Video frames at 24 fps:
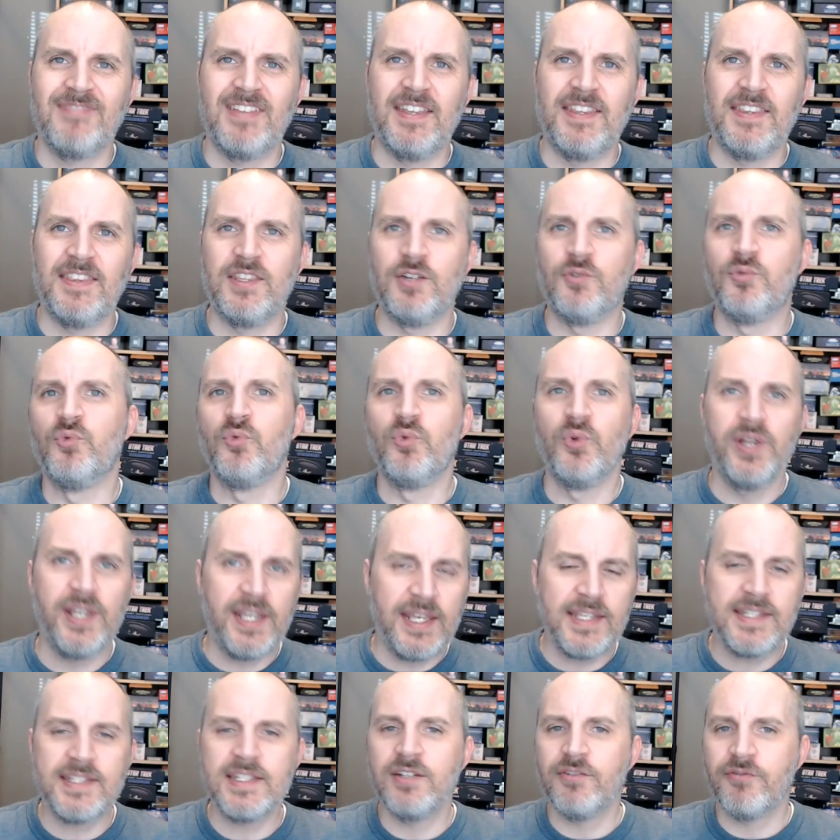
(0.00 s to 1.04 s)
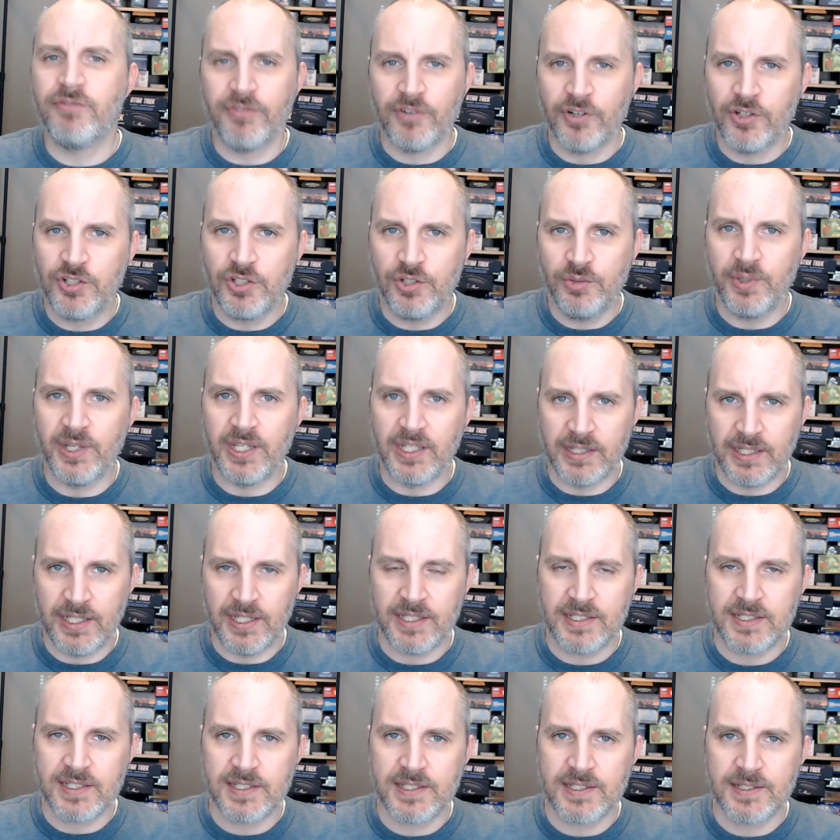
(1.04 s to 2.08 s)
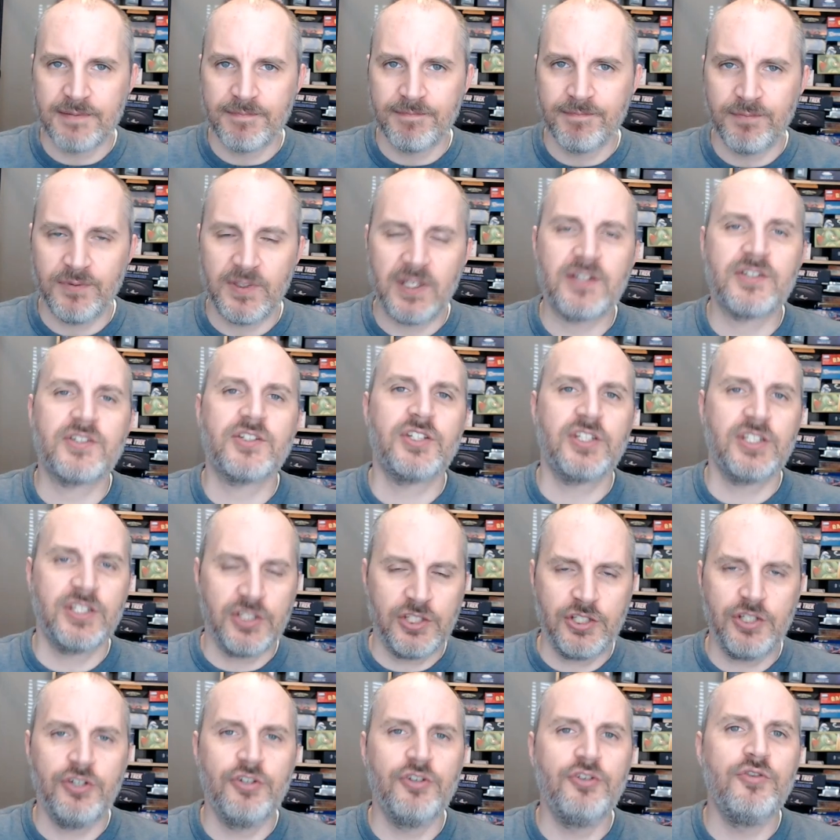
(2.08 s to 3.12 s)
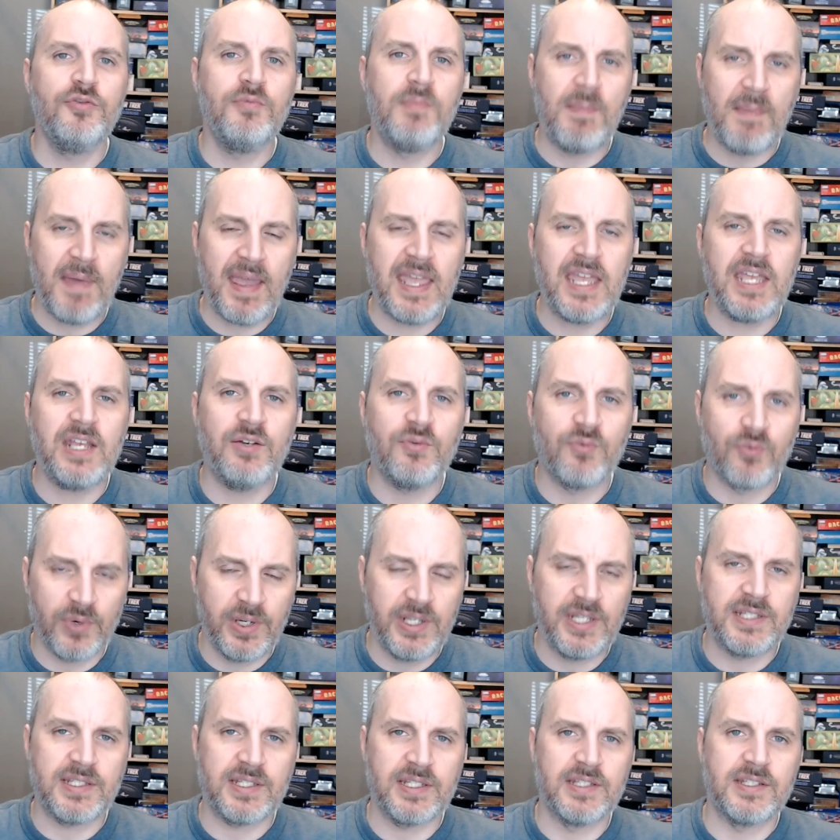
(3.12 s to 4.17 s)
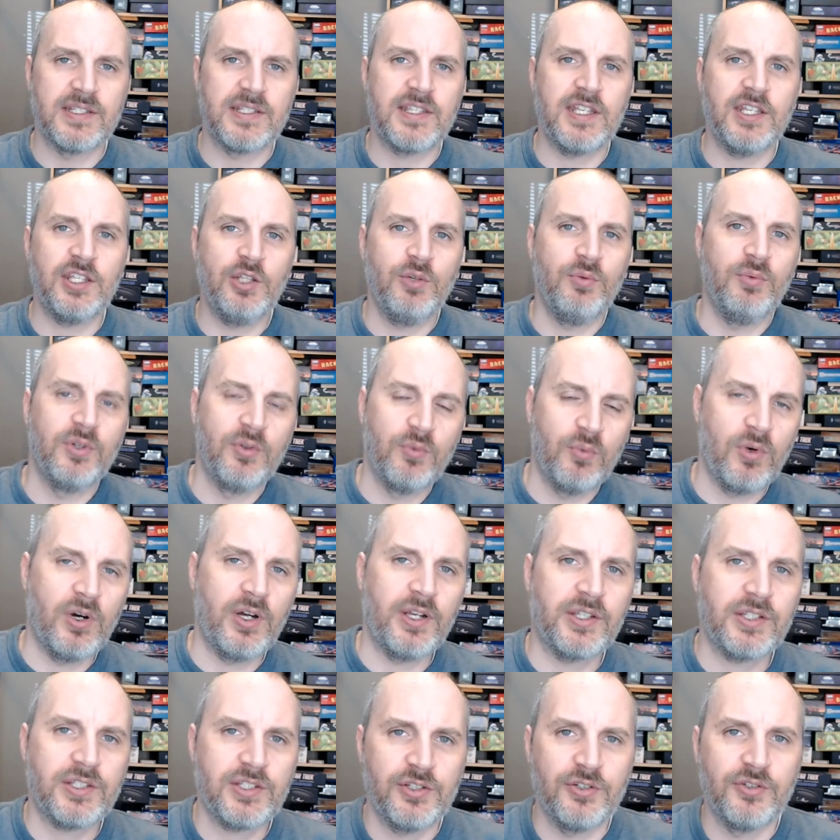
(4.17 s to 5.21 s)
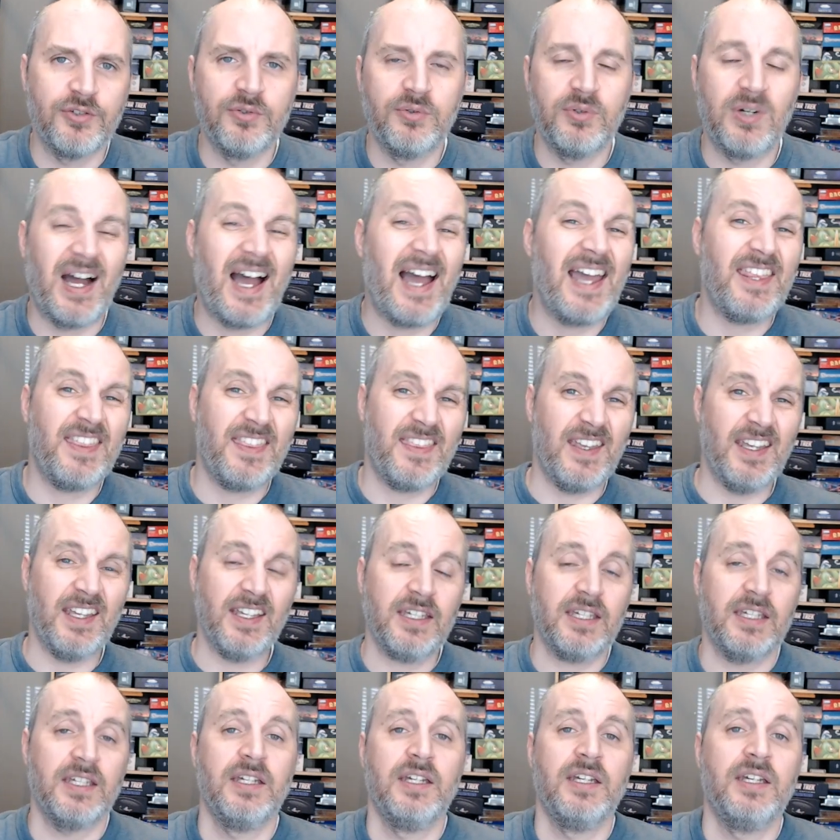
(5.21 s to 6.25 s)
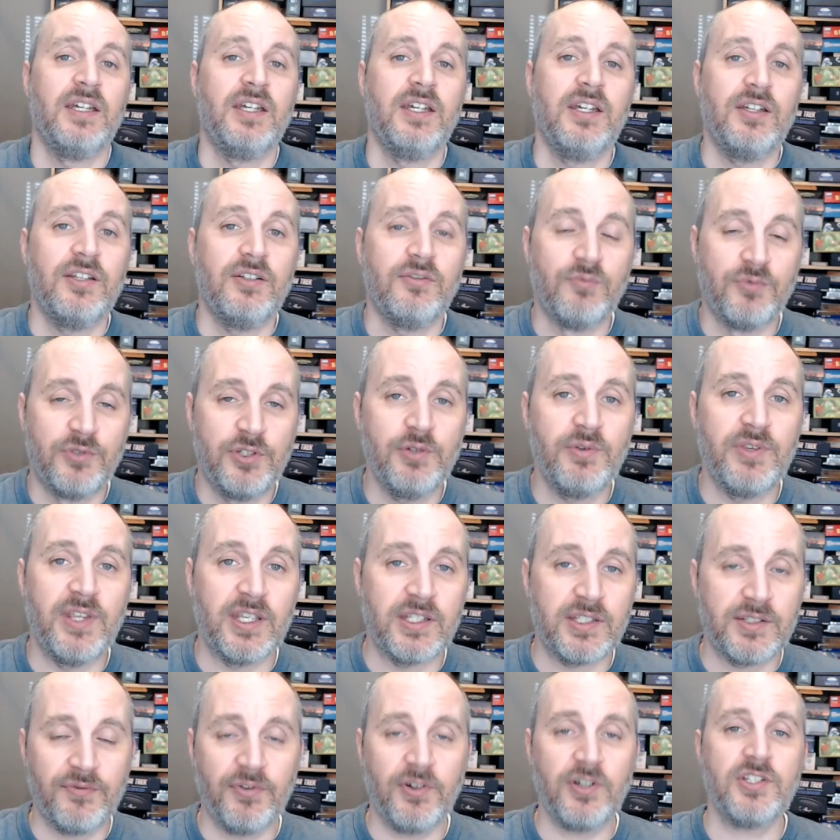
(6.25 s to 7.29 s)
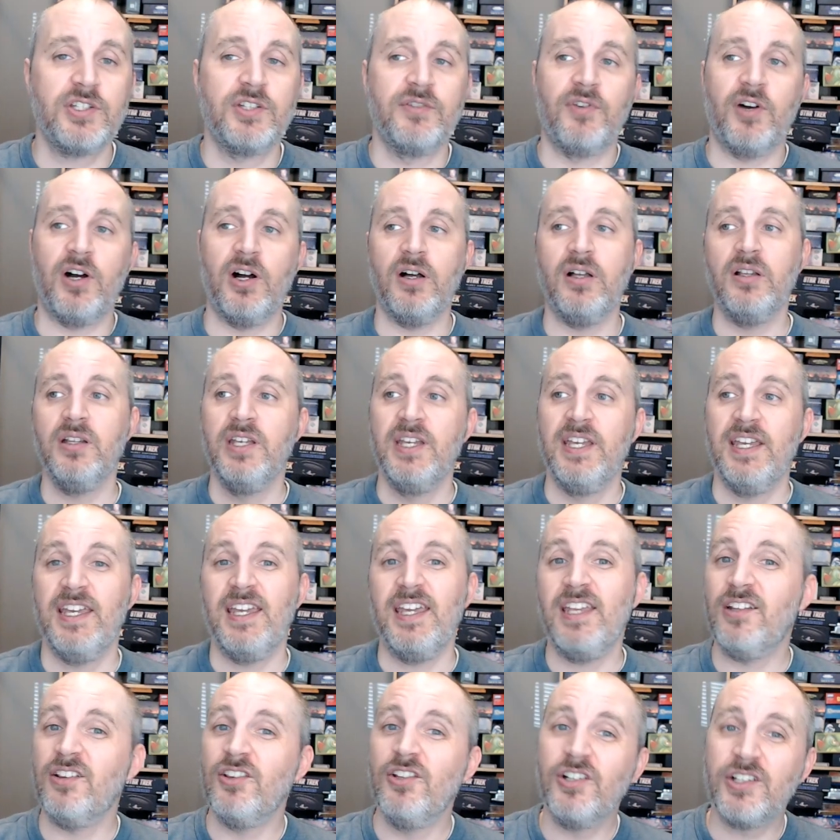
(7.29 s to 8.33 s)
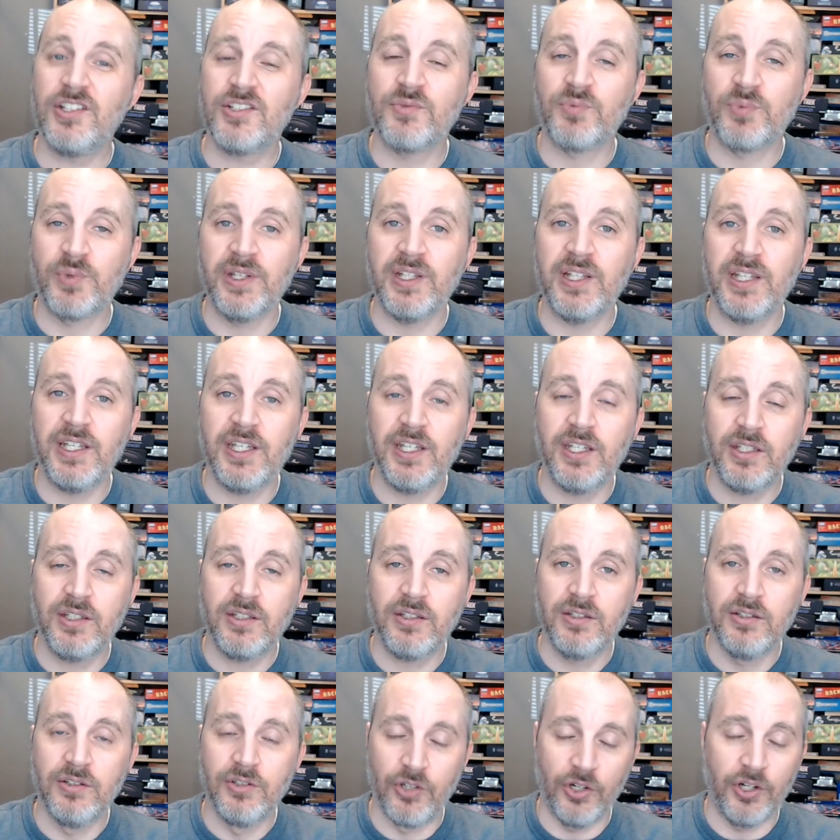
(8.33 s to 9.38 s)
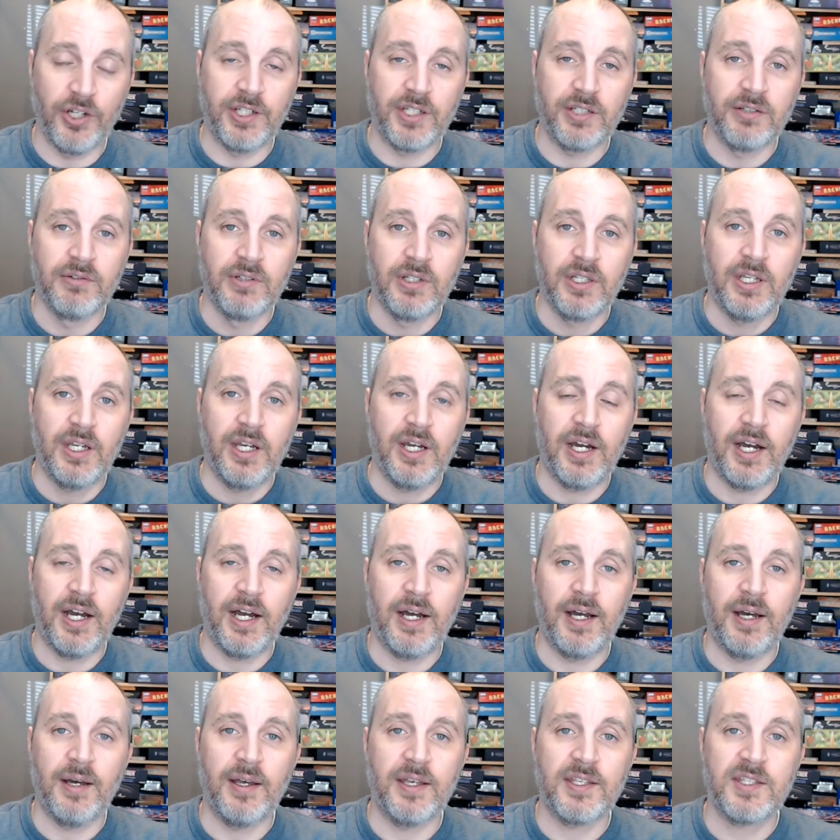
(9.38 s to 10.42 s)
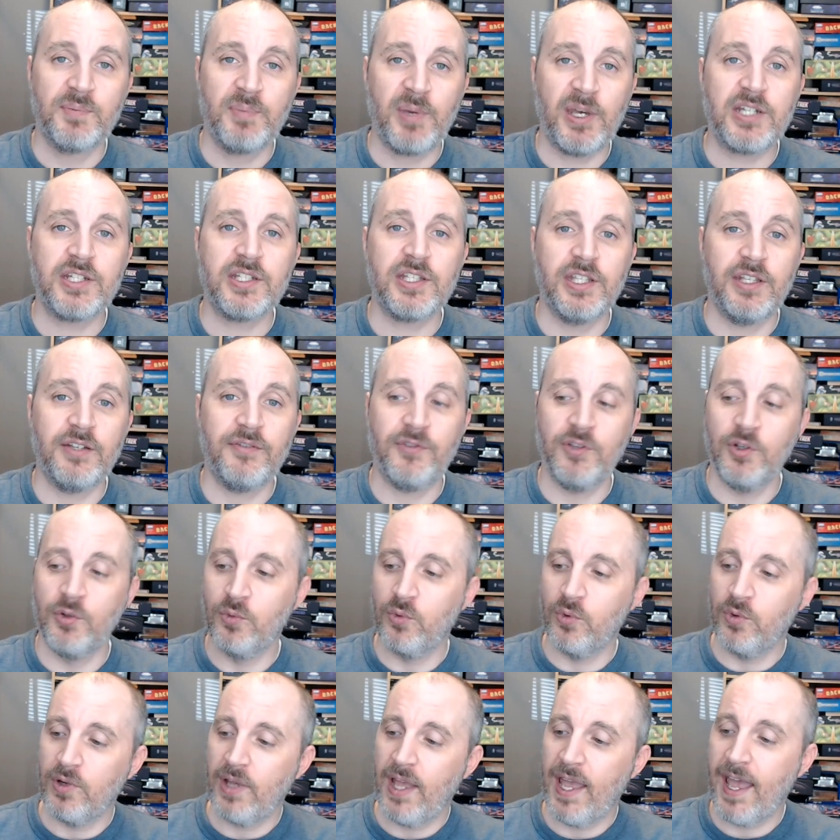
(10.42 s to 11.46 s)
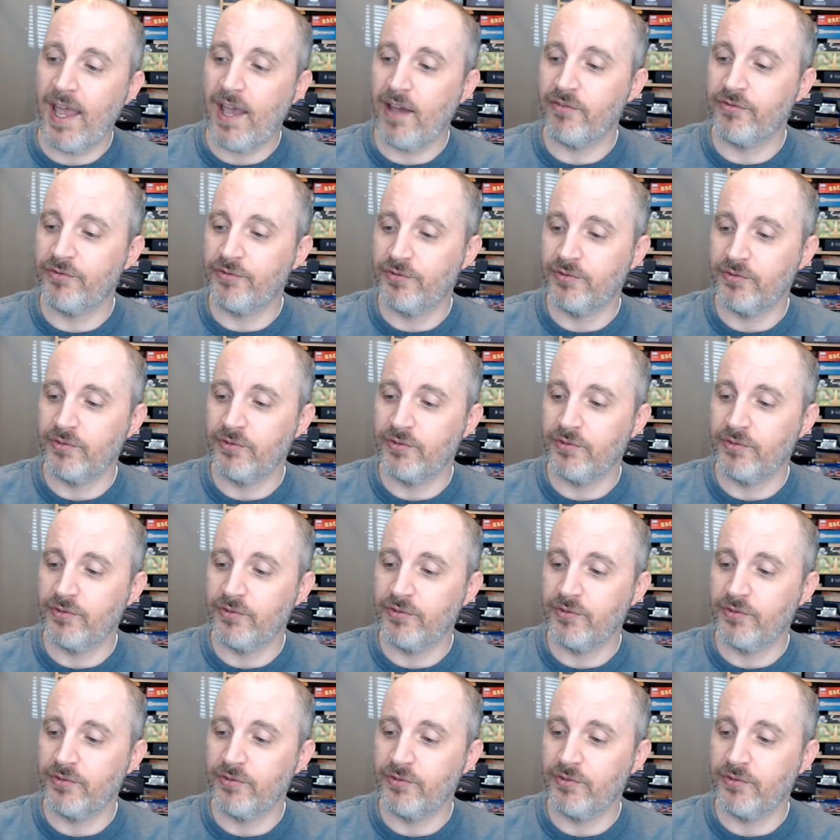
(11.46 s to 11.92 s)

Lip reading: reason for doing this, there's two main reasons that you would want to, I think, do this. First of all, it looks really good, especially if you have,